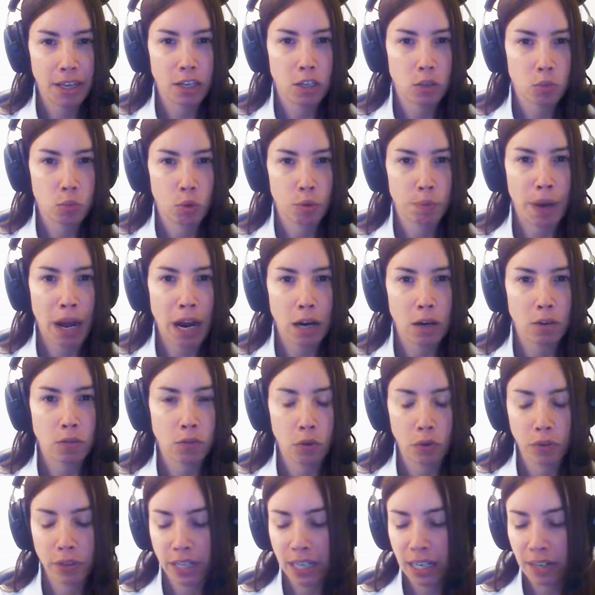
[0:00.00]
think is more
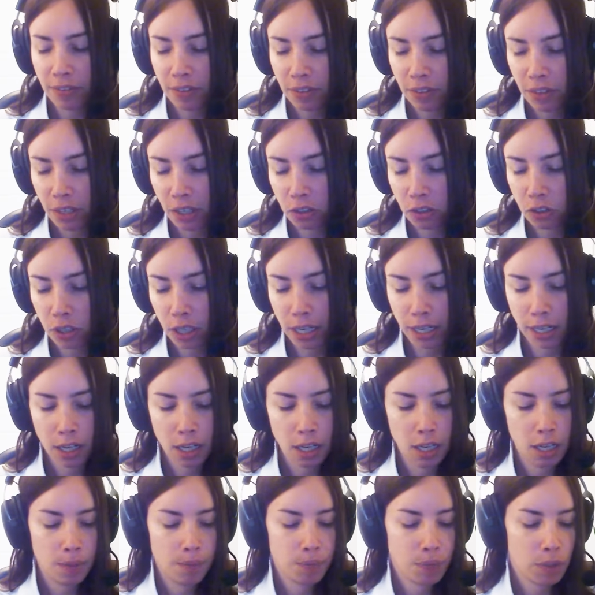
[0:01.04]
powerful than even things like
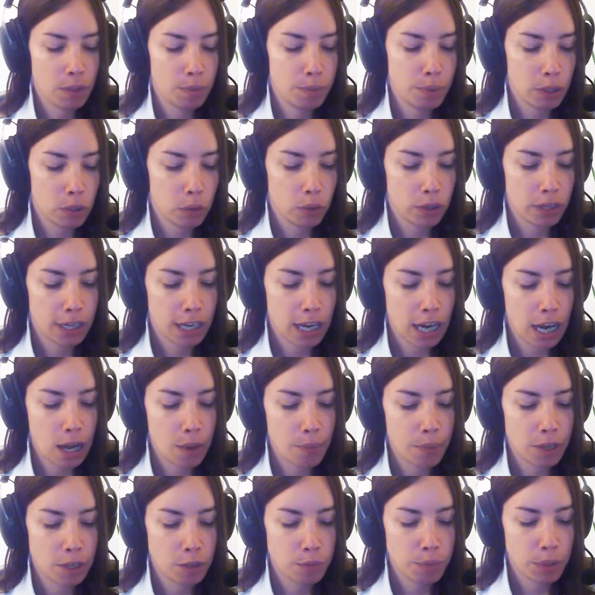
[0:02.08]
the Bitcoin
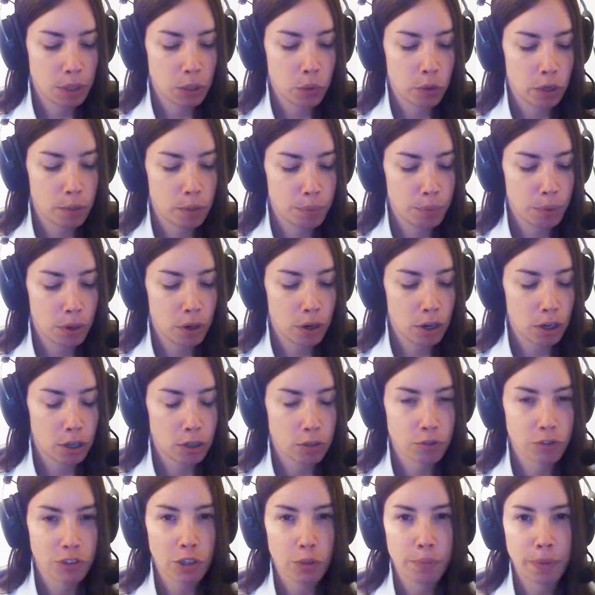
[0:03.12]
Commons, Bitcoin
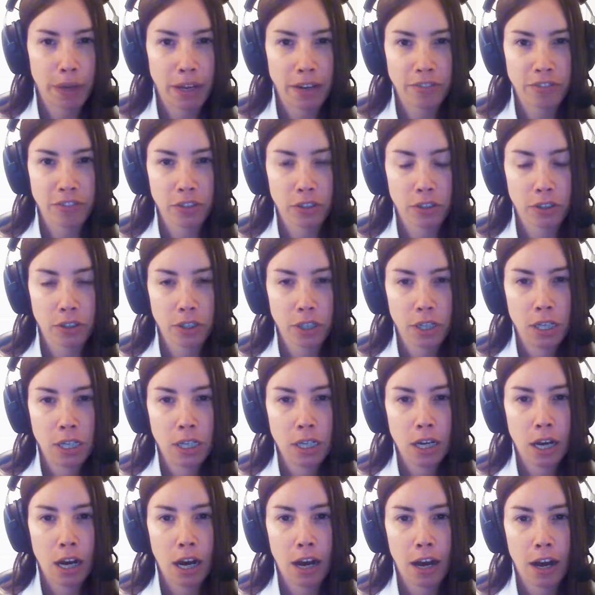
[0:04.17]
Park, Real Bedford,
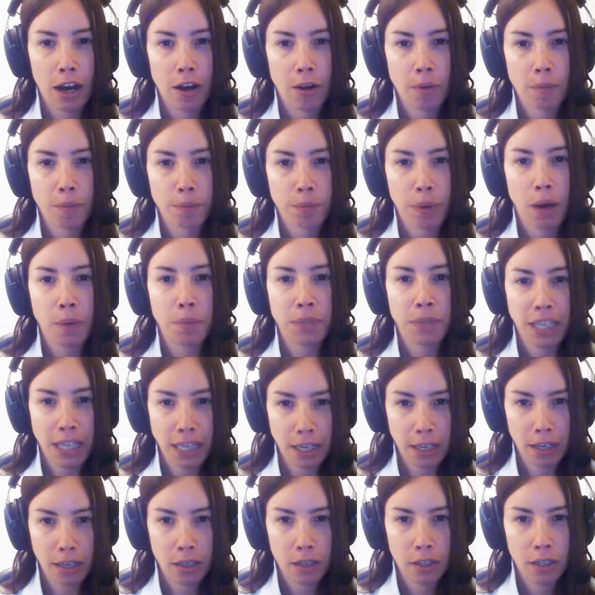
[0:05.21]

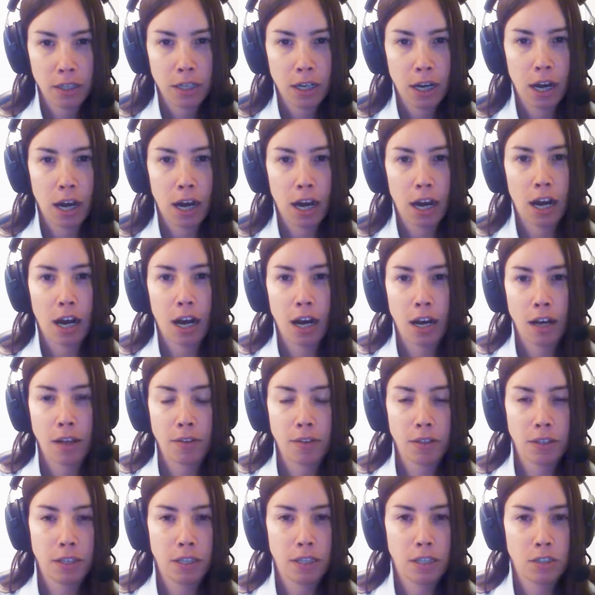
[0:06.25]
PubKey.
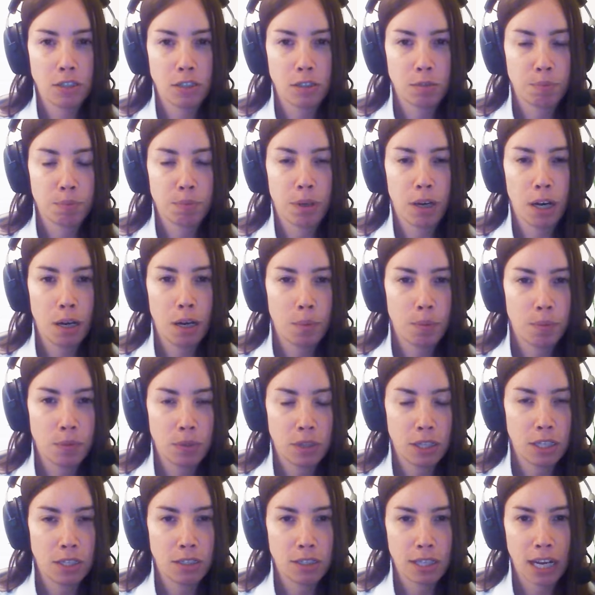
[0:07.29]
These
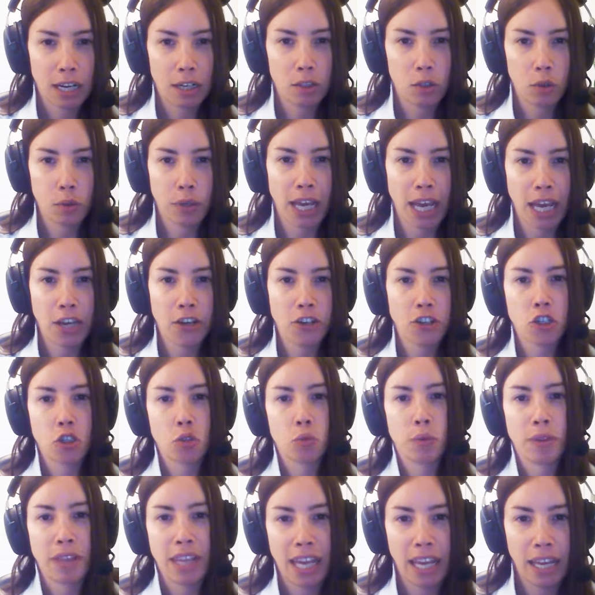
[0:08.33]
pubs, these kind of
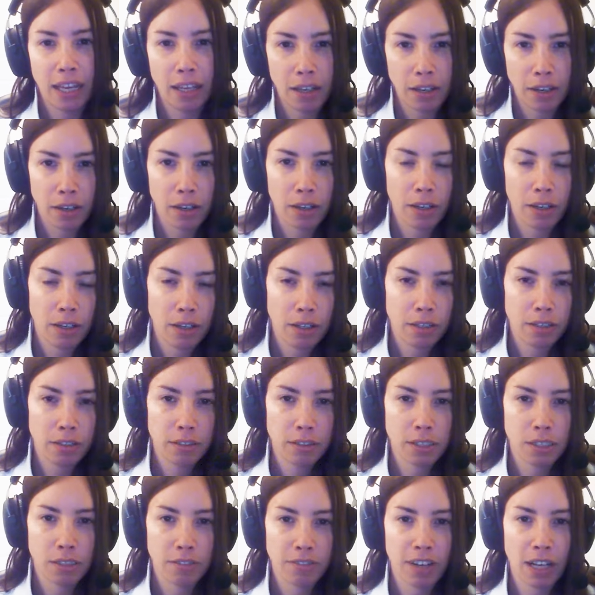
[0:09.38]
locations within
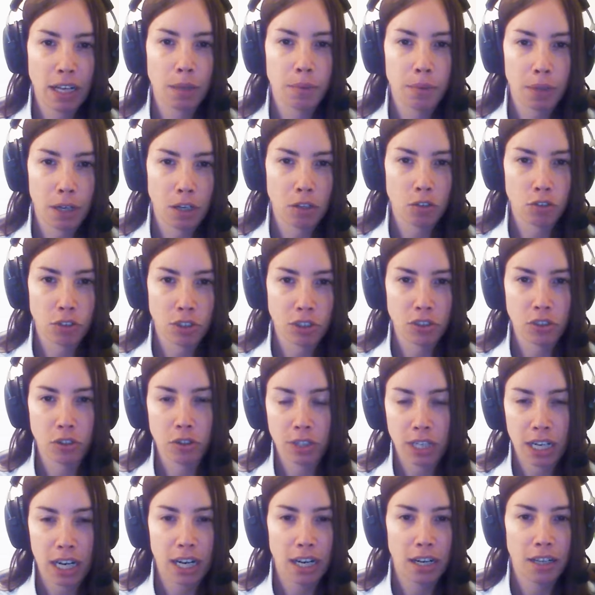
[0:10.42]
developed countries
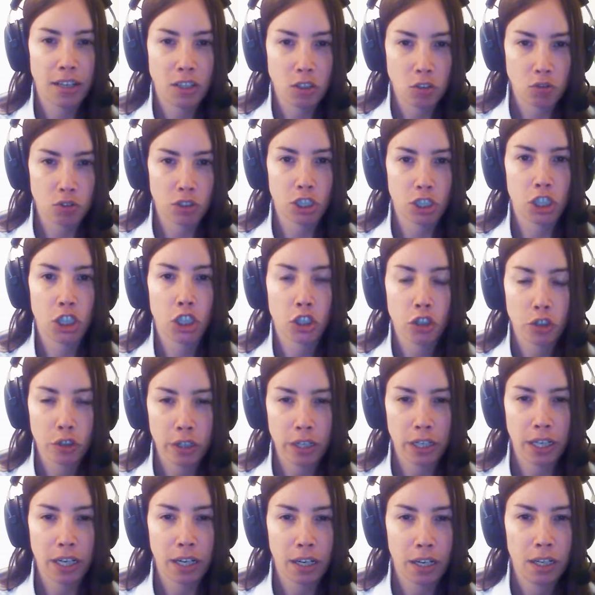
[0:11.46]
that are kind of these
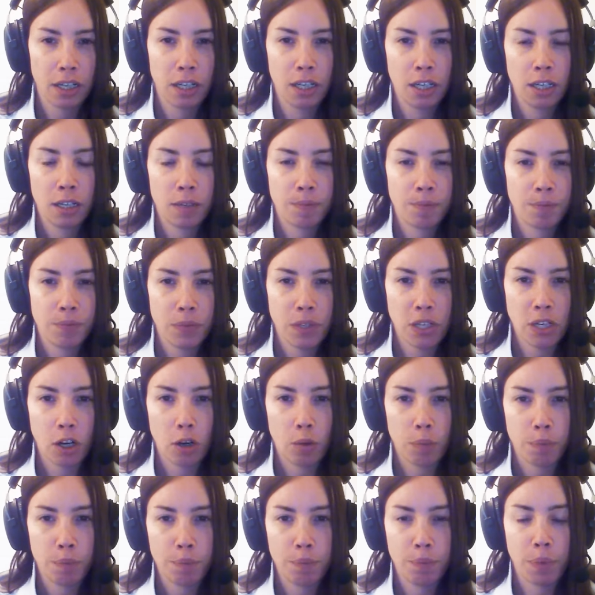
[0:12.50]
recurring, you
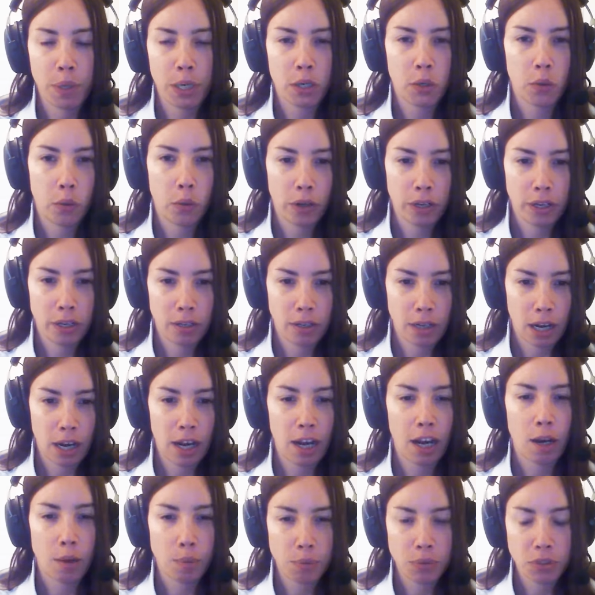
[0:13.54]
know, Bitcoin
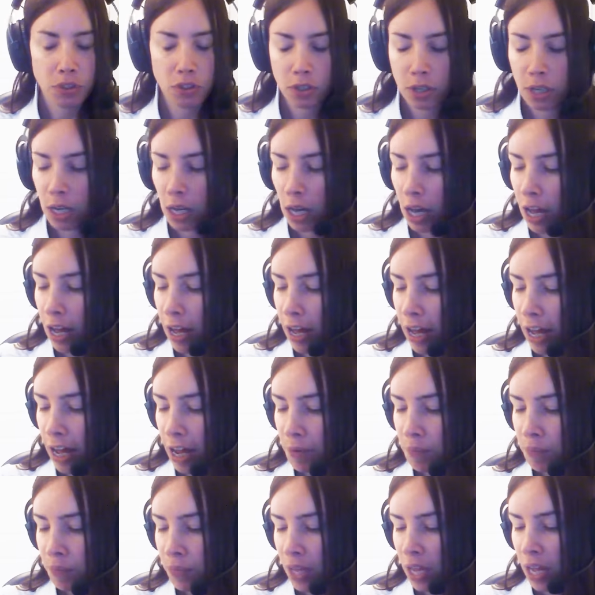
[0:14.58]
hubs.
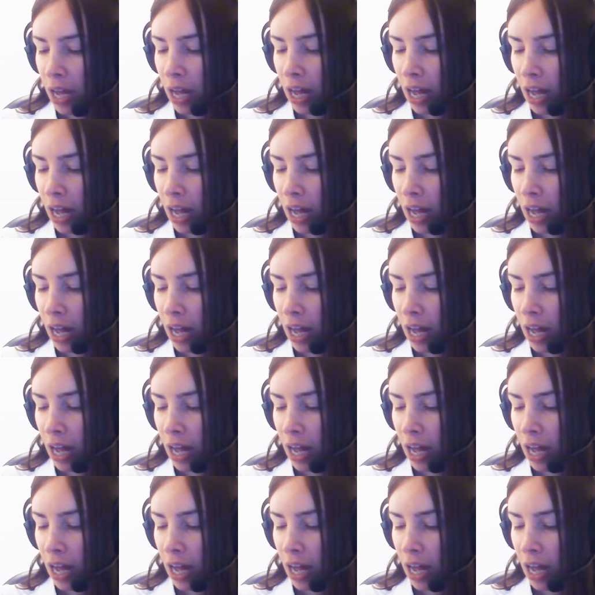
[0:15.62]
I